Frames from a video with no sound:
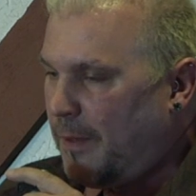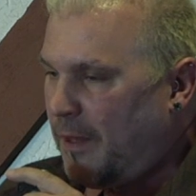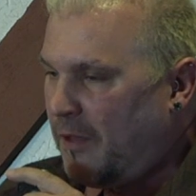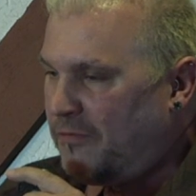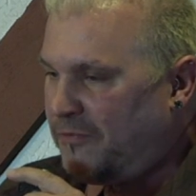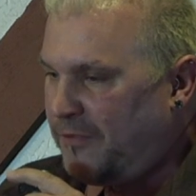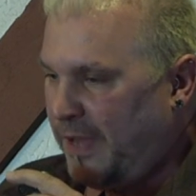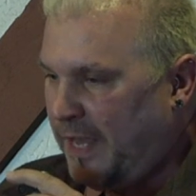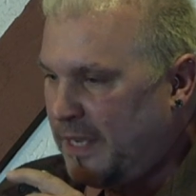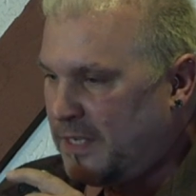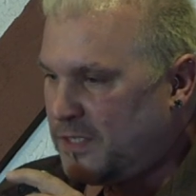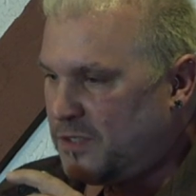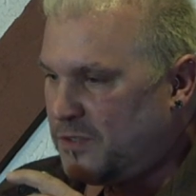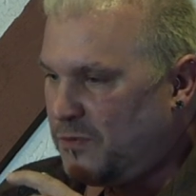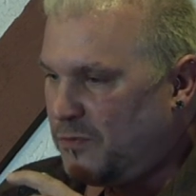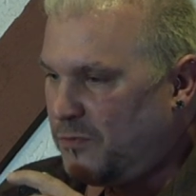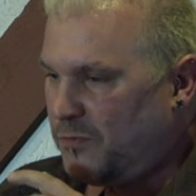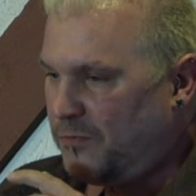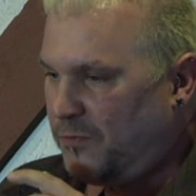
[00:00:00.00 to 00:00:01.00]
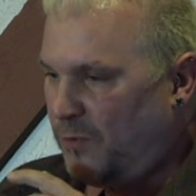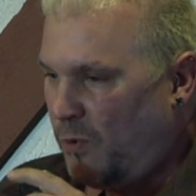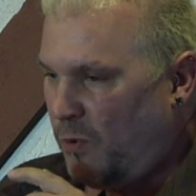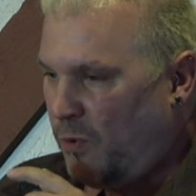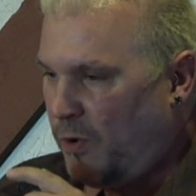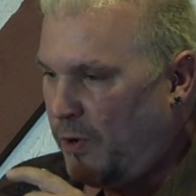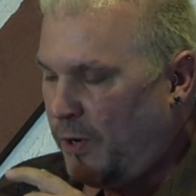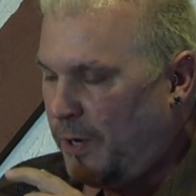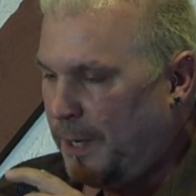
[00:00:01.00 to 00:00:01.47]
effects
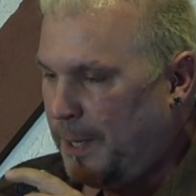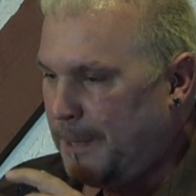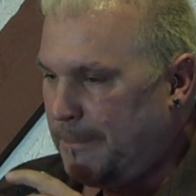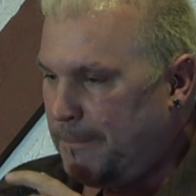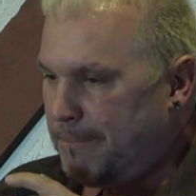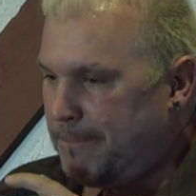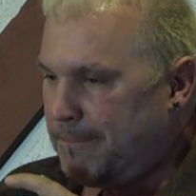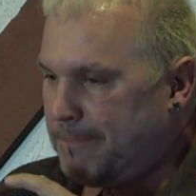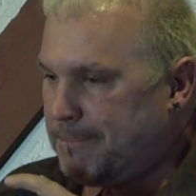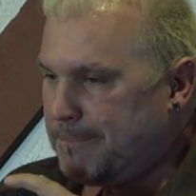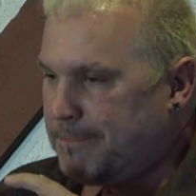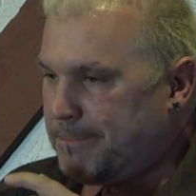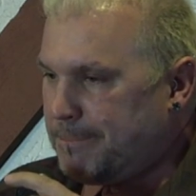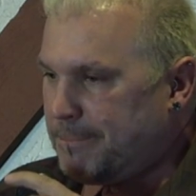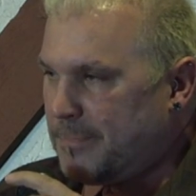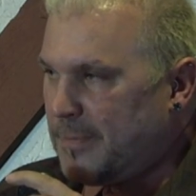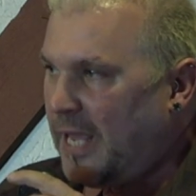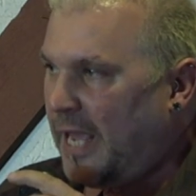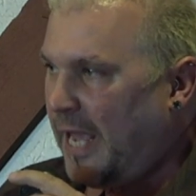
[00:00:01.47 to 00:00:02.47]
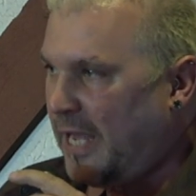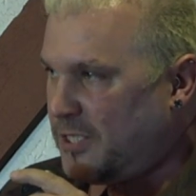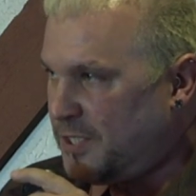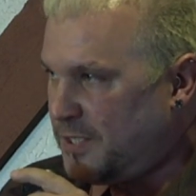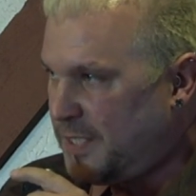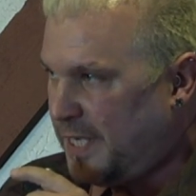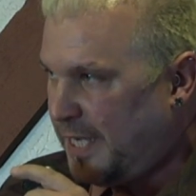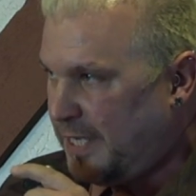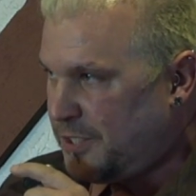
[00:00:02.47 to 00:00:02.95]
for
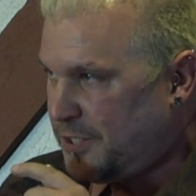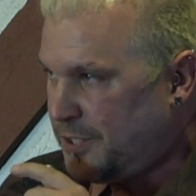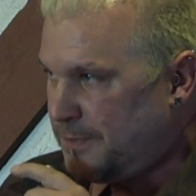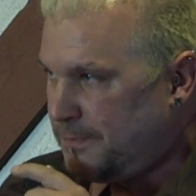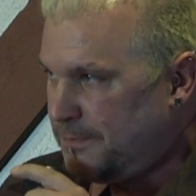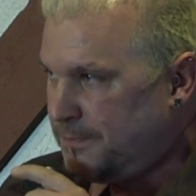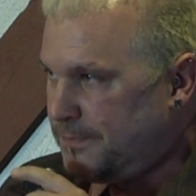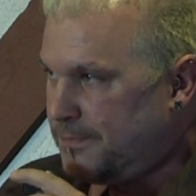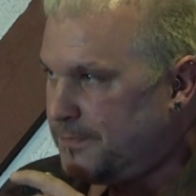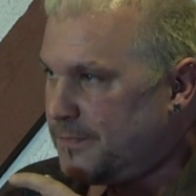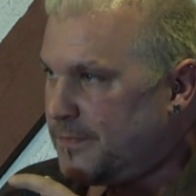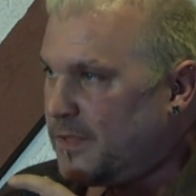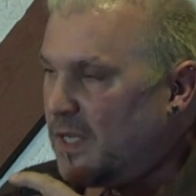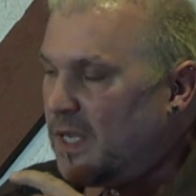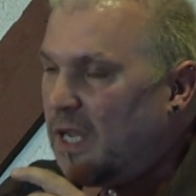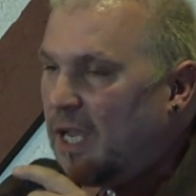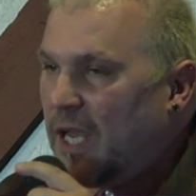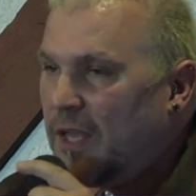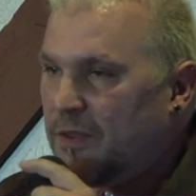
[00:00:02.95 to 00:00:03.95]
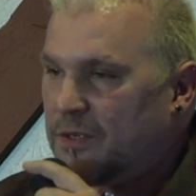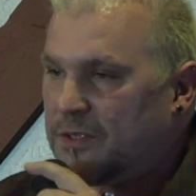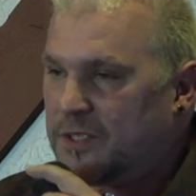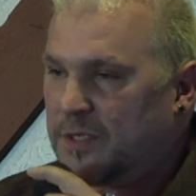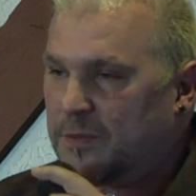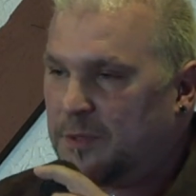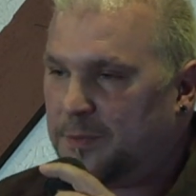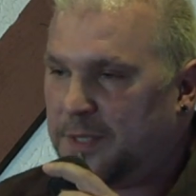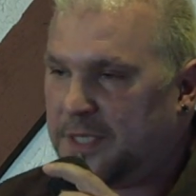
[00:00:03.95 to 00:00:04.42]
agitation, and there
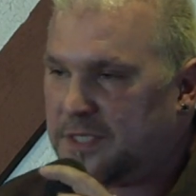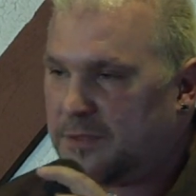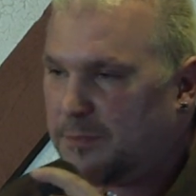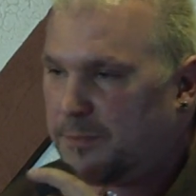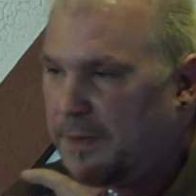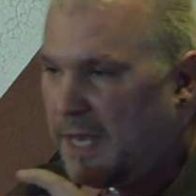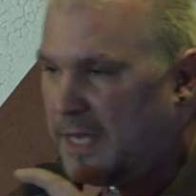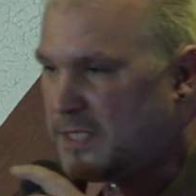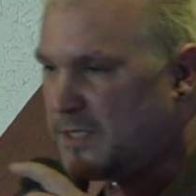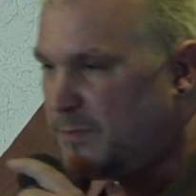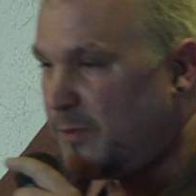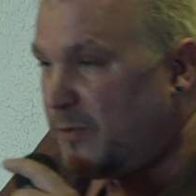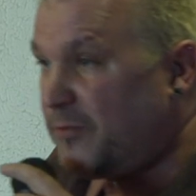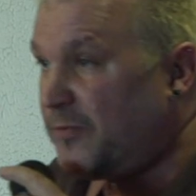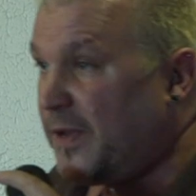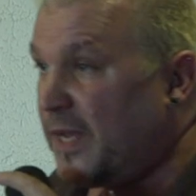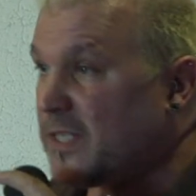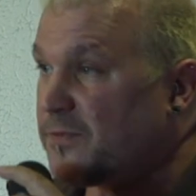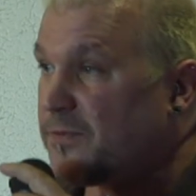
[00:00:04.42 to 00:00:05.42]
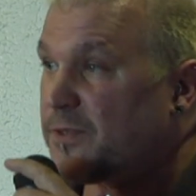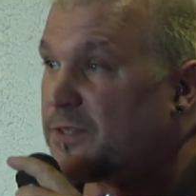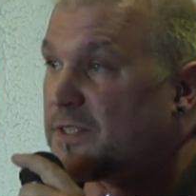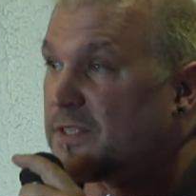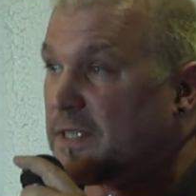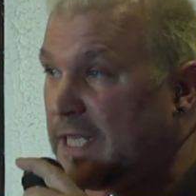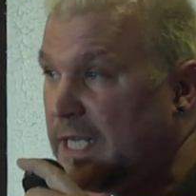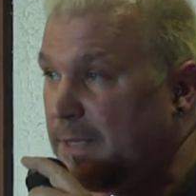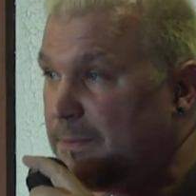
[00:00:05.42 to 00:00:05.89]
seem to be some positive effects for
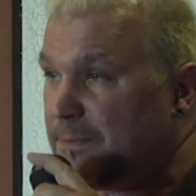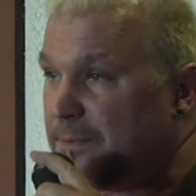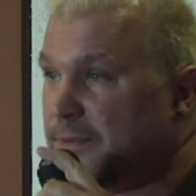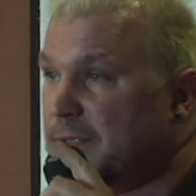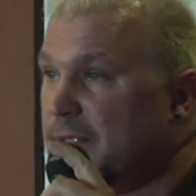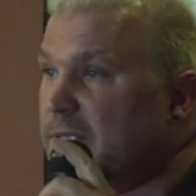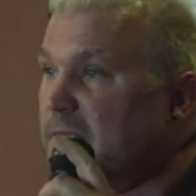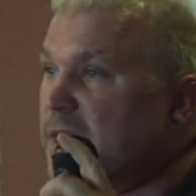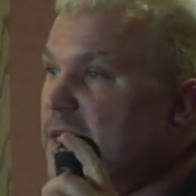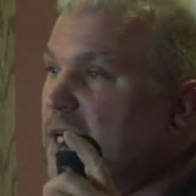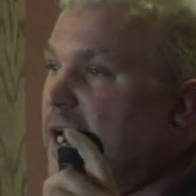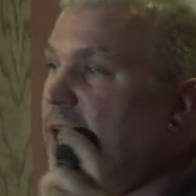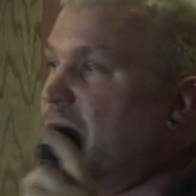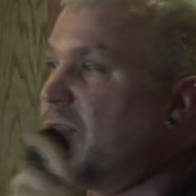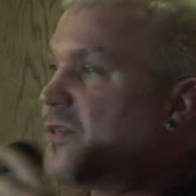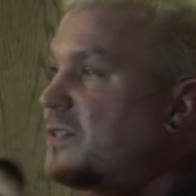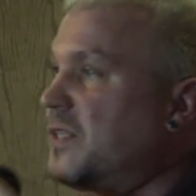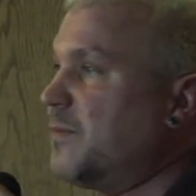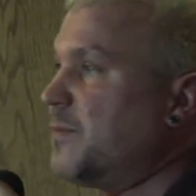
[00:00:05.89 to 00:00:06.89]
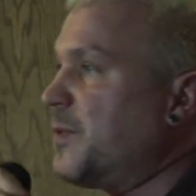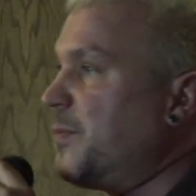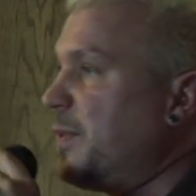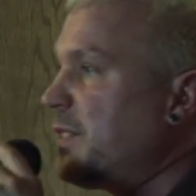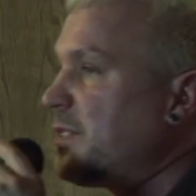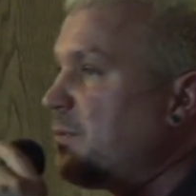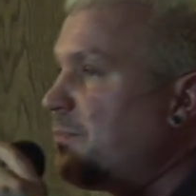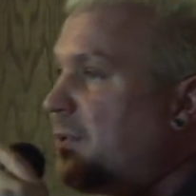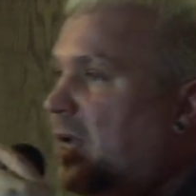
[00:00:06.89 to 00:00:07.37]
sleep, and there seem to
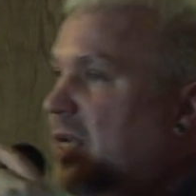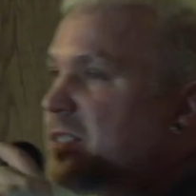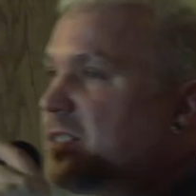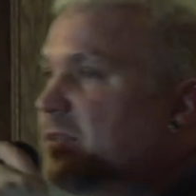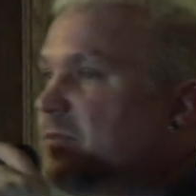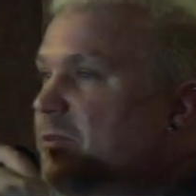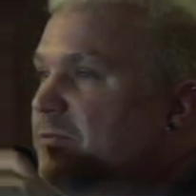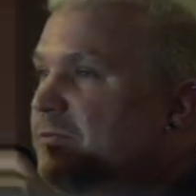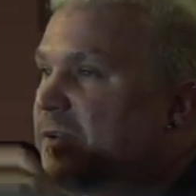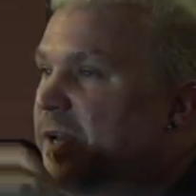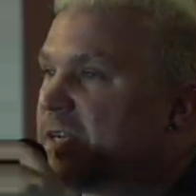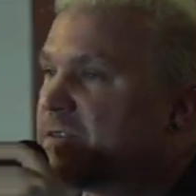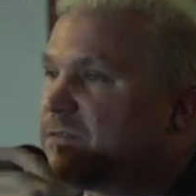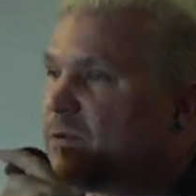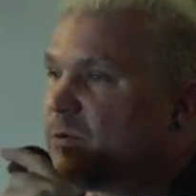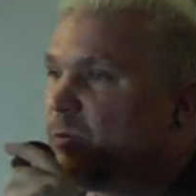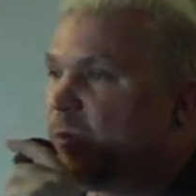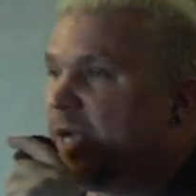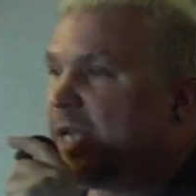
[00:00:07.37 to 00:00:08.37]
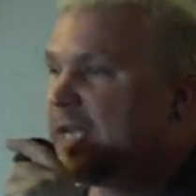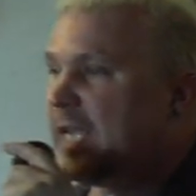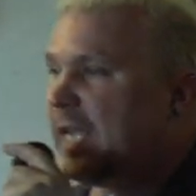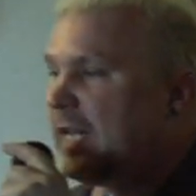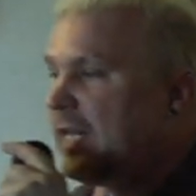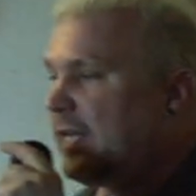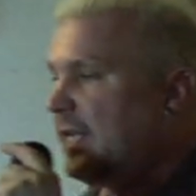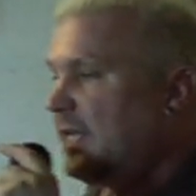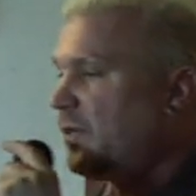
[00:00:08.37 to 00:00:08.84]
be some positive effects for weight
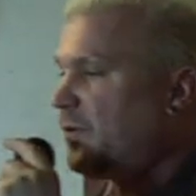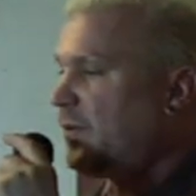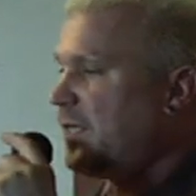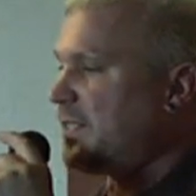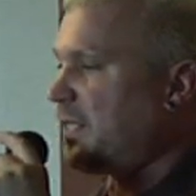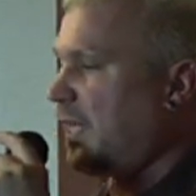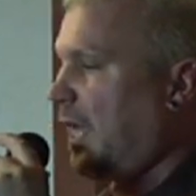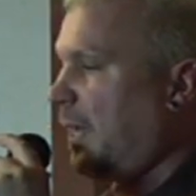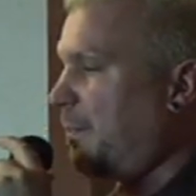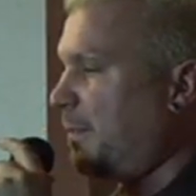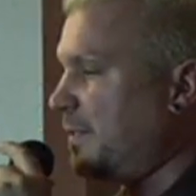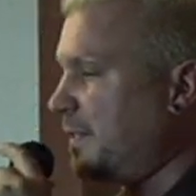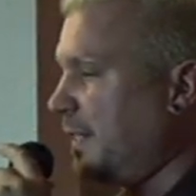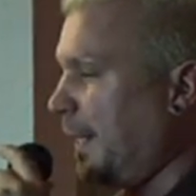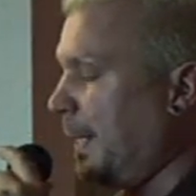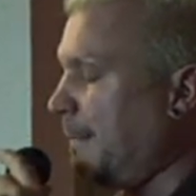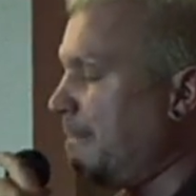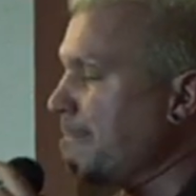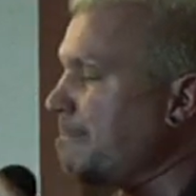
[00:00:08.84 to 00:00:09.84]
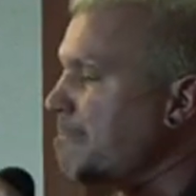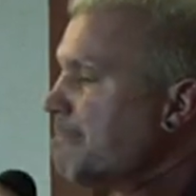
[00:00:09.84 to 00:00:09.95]
gain and increased appetite.